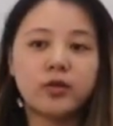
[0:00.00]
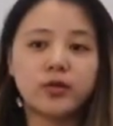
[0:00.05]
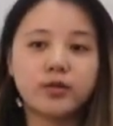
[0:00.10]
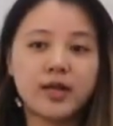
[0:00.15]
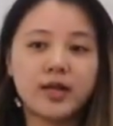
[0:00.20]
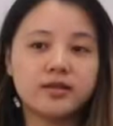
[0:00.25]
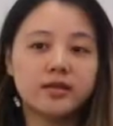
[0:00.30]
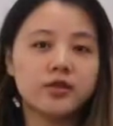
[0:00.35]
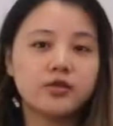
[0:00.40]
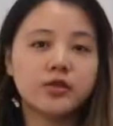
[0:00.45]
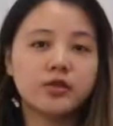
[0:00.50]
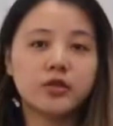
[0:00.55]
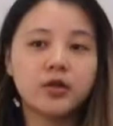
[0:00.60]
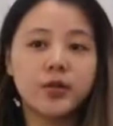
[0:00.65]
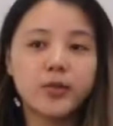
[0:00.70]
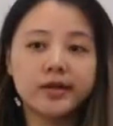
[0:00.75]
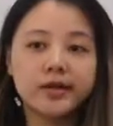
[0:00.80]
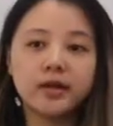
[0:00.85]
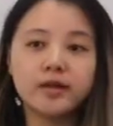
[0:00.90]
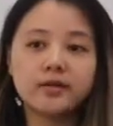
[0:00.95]
organization
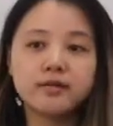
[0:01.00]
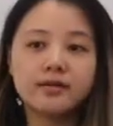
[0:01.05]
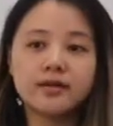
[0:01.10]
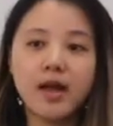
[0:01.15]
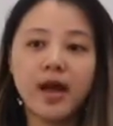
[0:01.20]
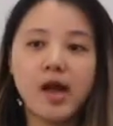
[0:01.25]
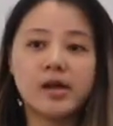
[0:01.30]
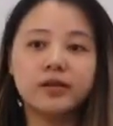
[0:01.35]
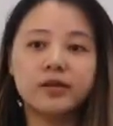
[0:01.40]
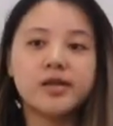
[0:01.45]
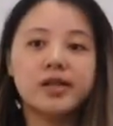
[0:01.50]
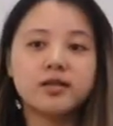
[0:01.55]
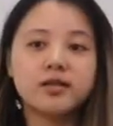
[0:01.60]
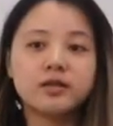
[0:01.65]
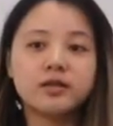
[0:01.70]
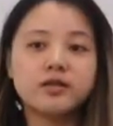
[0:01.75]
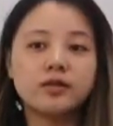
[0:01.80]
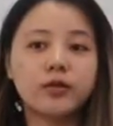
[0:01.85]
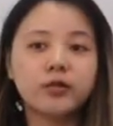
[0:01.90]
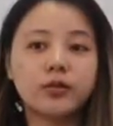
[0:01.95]
openness and
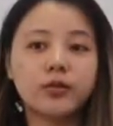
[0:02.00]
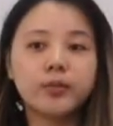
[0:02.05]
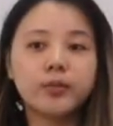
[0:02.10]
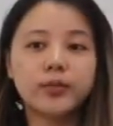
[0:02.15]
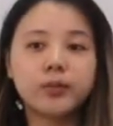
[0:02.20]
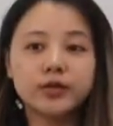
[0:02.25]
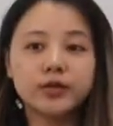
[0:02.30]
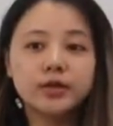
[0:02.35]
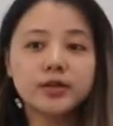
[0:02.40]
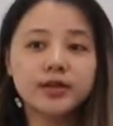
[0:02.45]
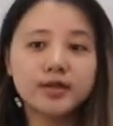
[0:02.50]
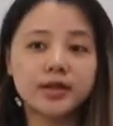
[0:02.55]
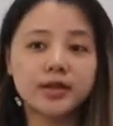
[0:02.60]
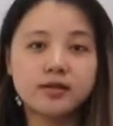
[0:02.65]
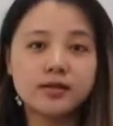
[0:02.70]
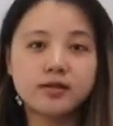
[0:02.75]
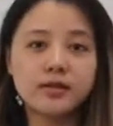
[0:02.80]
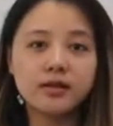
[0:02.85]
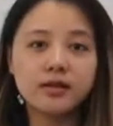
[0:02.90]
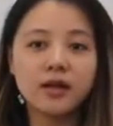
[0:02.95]
business opportunities,